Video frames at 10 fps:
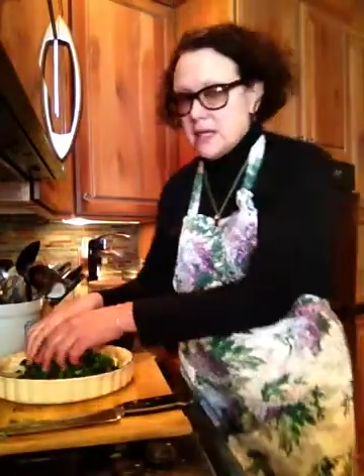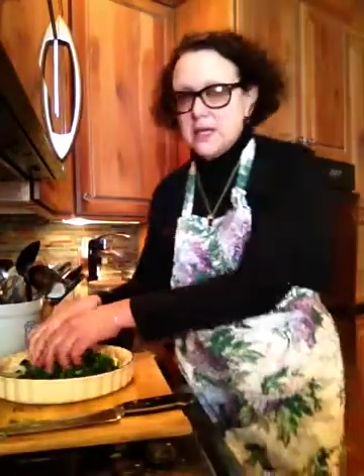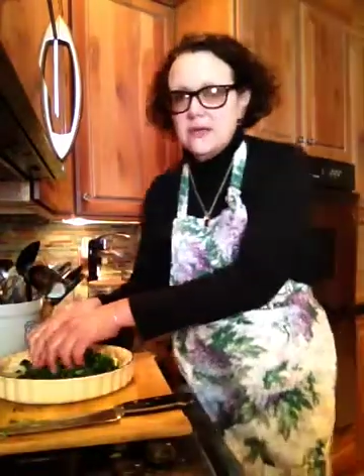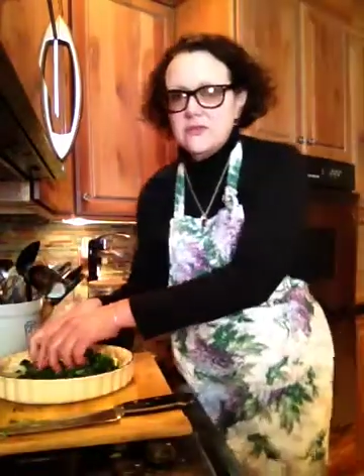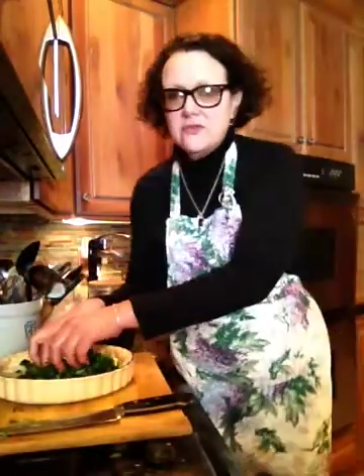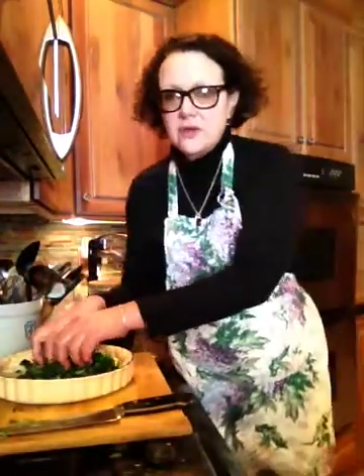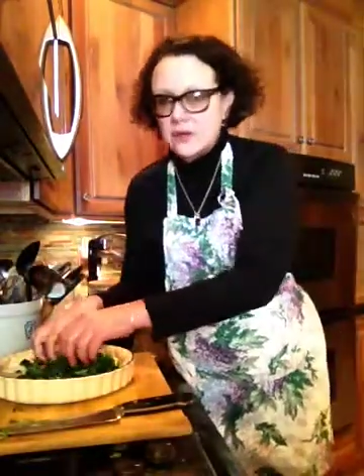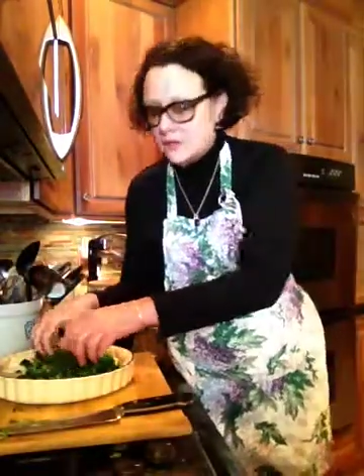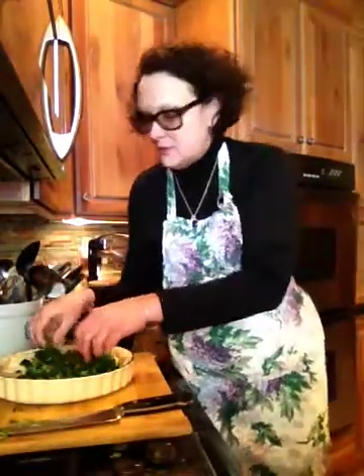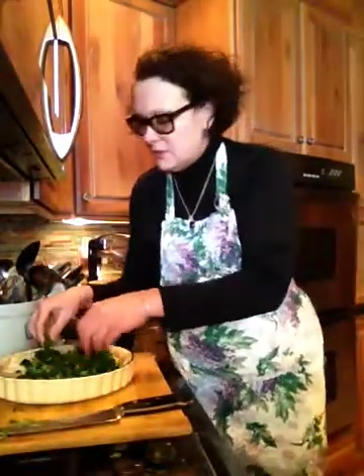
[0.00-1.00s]
it's,
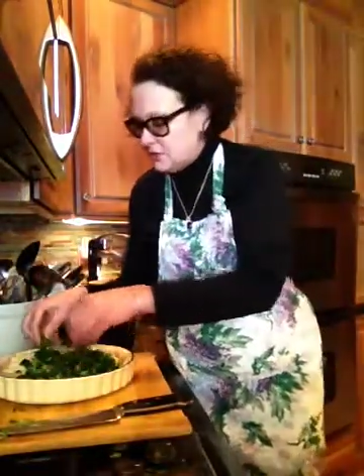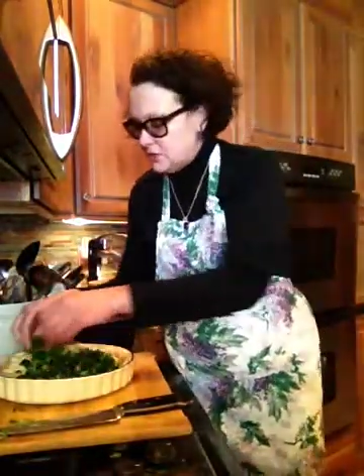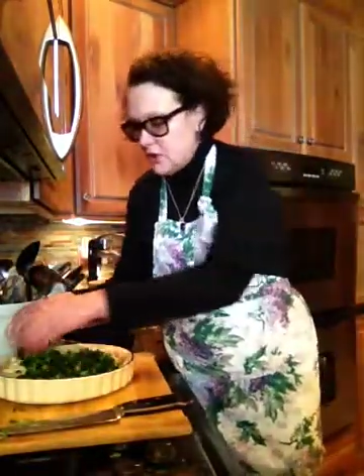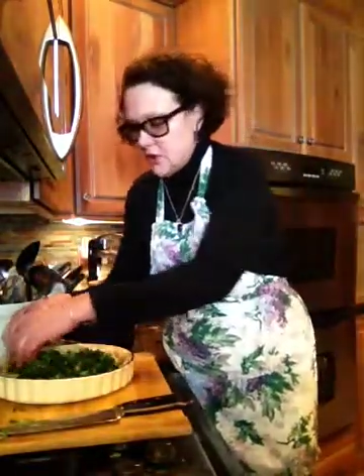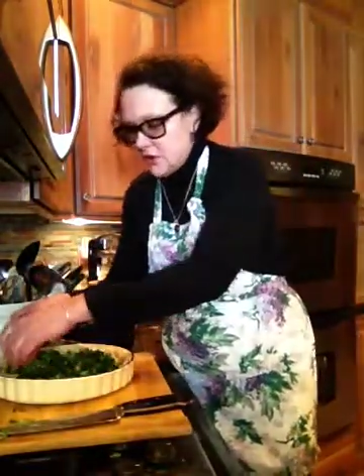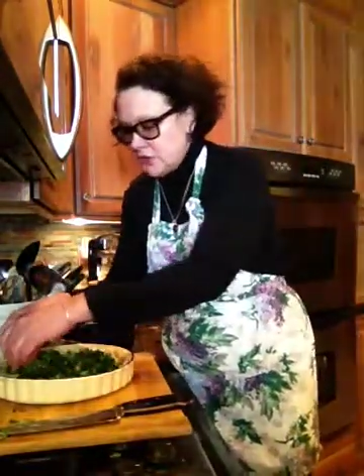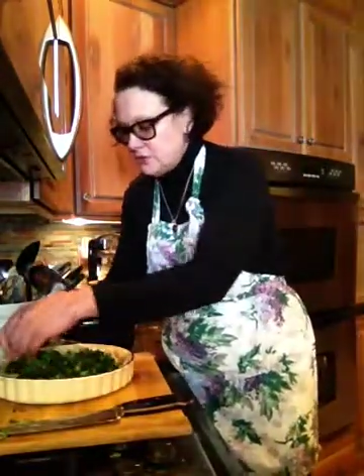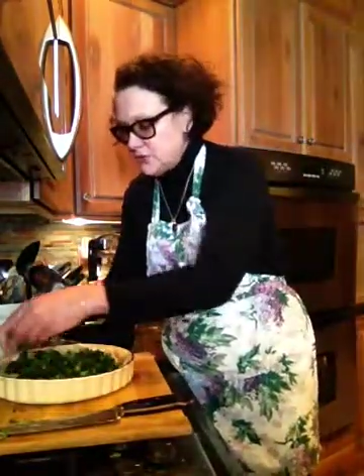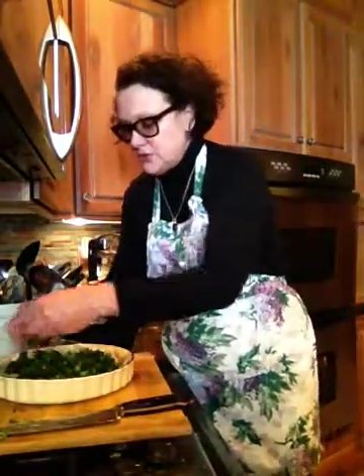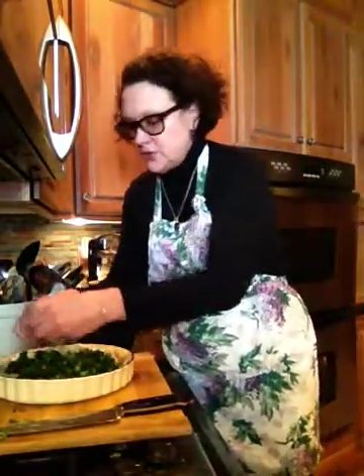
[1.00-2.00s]
all
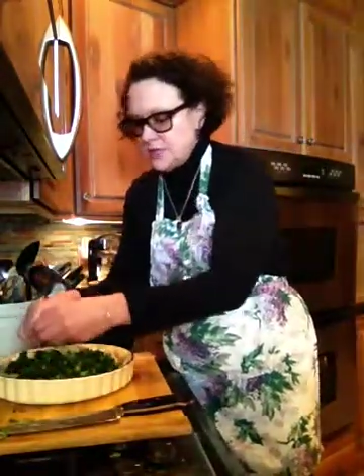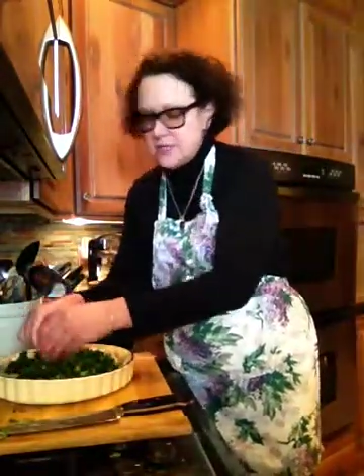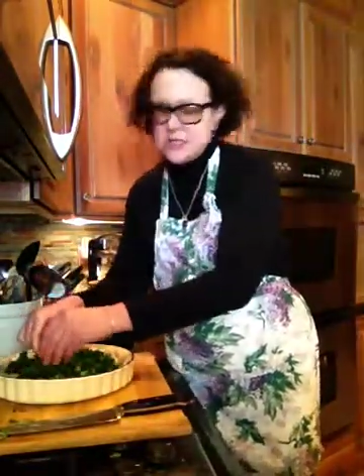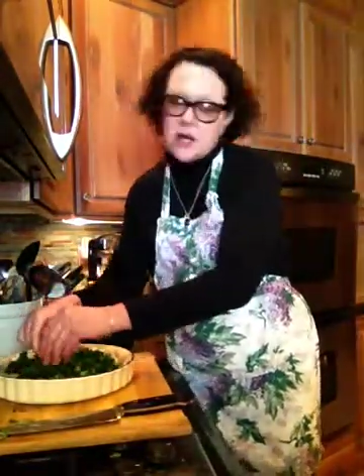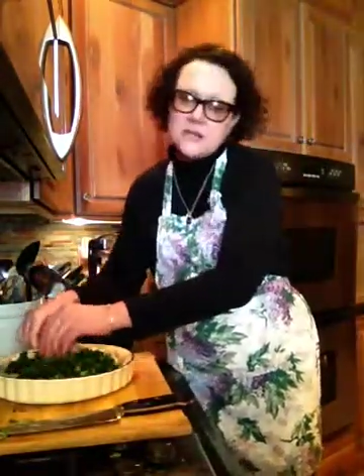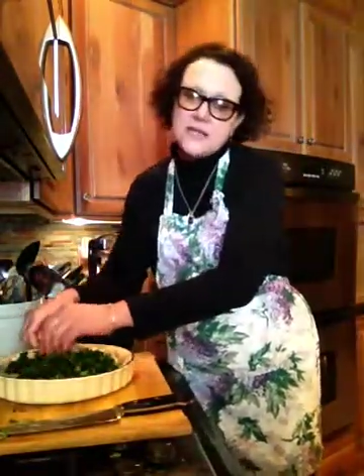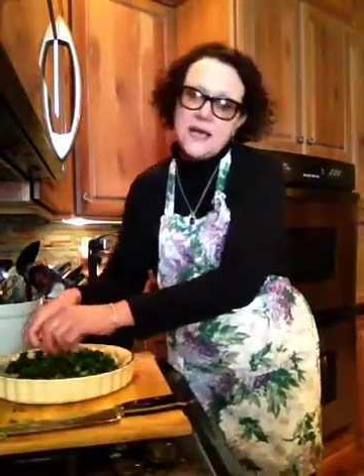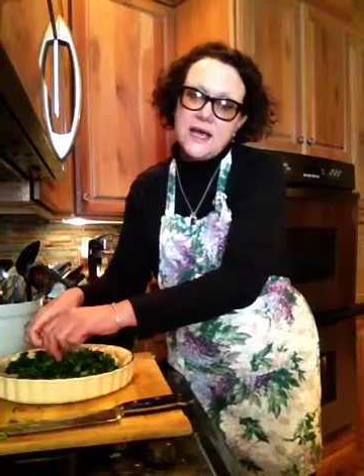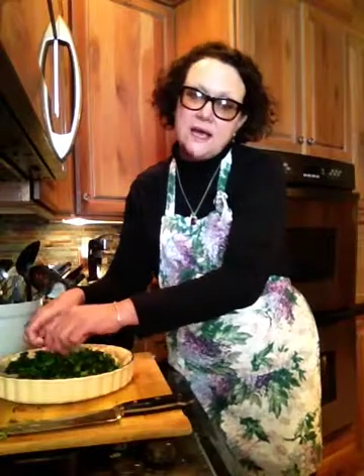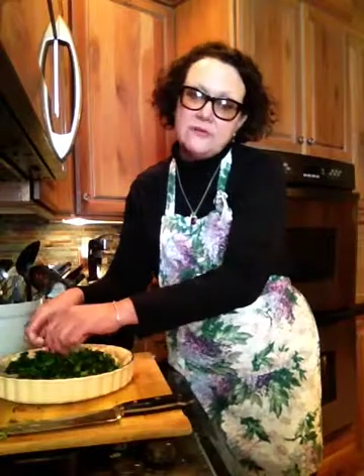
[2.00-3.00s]
you do is
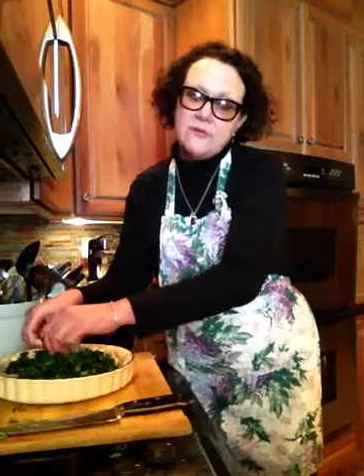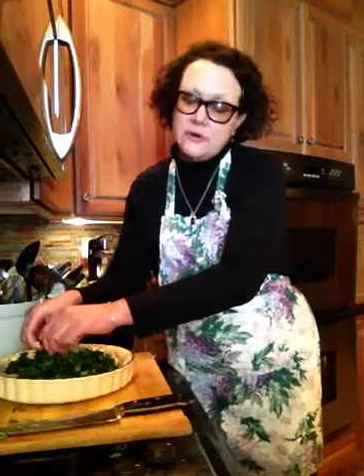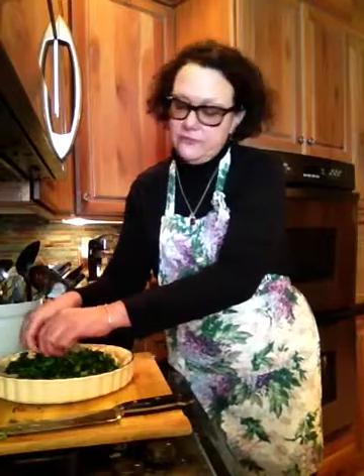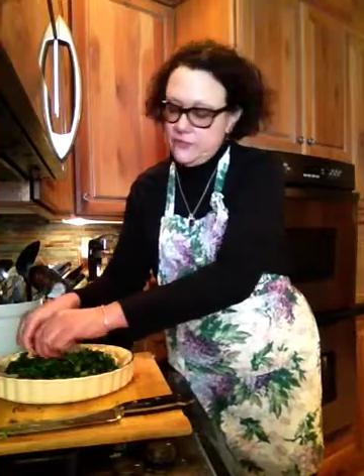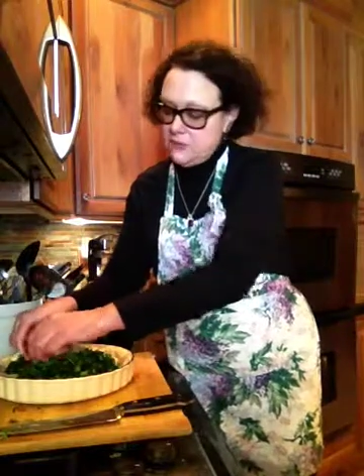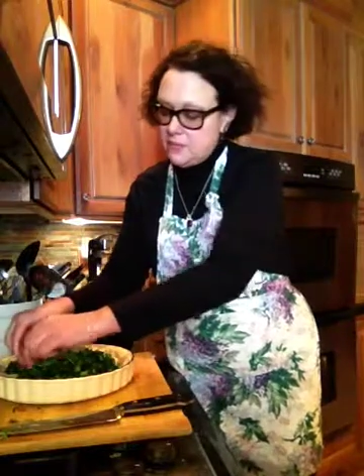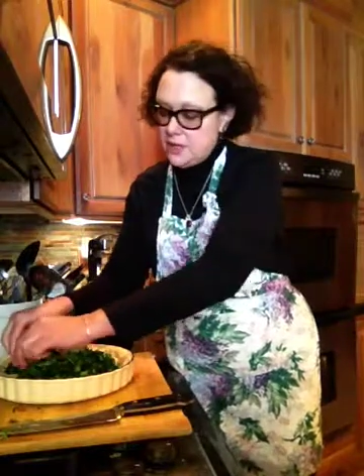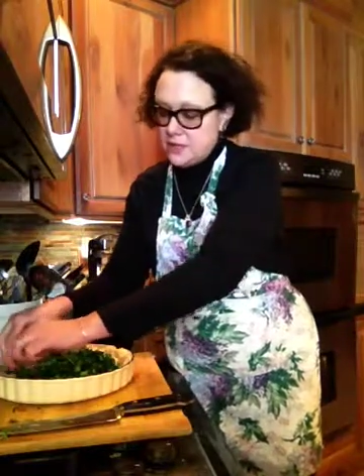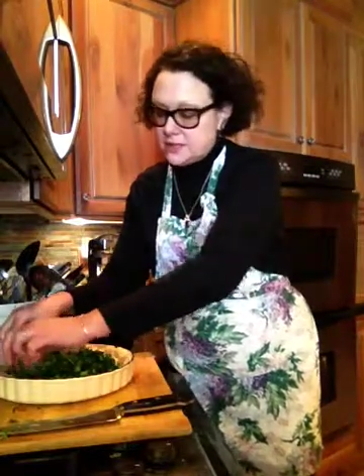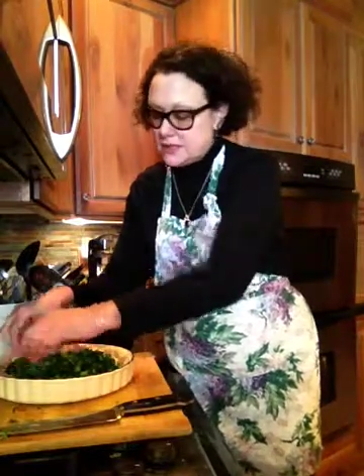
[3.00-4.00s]
saute it for a few
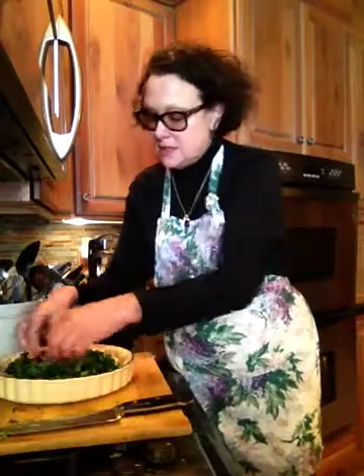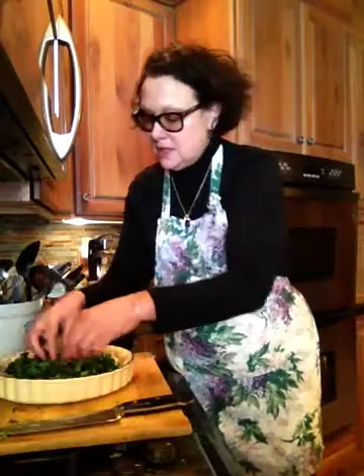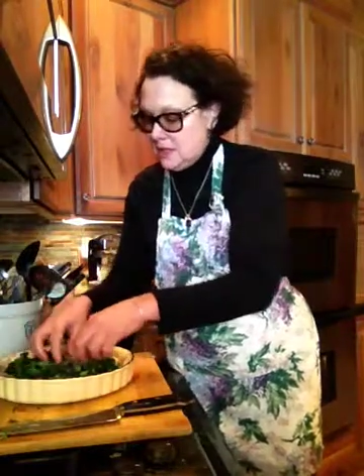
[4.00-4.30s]
minutes,